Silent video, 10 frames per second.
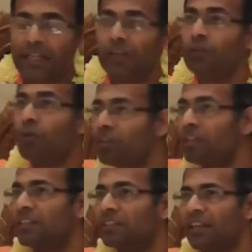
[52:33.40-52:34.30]
and you don't
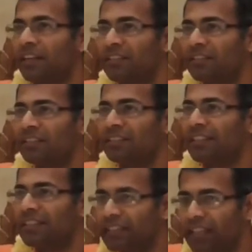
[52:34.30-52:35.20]
understand,
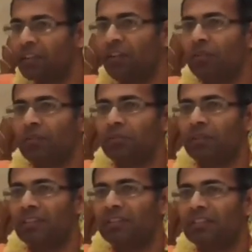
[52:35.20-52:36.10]
then the law will
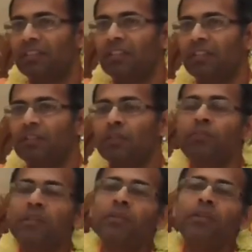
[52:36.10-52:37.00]
work. So
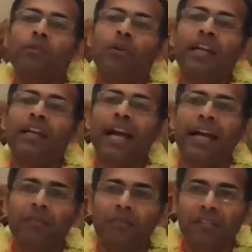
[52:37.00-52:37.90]
people who are like
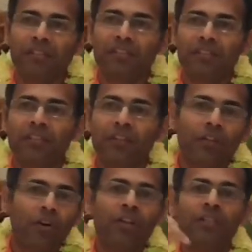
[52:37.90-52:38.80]
animals,
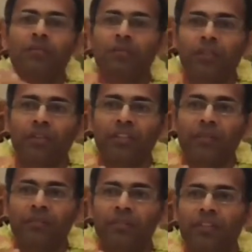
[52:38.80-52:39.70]
law doesn't work on
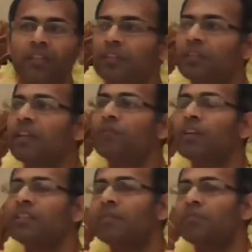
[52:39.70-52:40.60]
them. So like
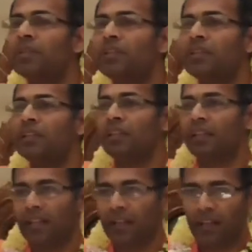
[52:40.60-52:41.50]
for example,
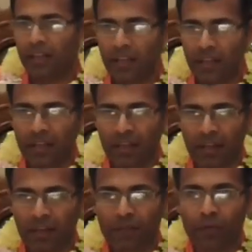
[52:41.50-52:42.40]

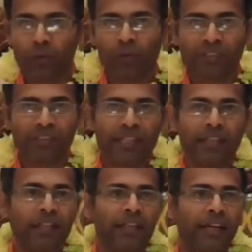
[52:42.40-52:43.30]
if you do a
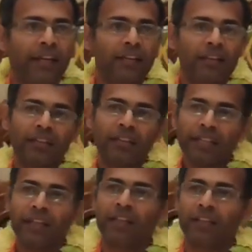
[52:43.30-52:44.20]
sin in
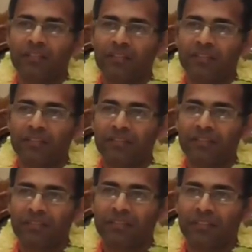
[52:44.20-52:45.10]
India,
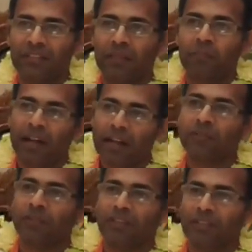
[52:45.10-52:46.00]
in
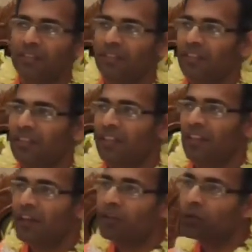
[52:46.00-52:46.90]
Bharatvarsh,
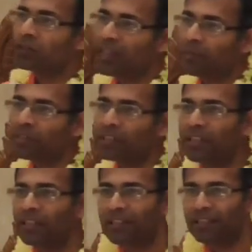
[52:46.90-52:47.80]
and you do same
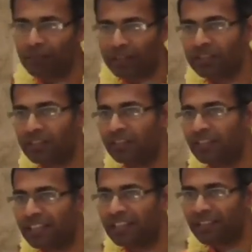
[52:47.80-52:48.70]
sin in Western,
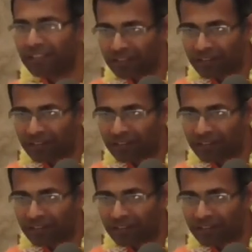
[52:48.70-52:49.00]
in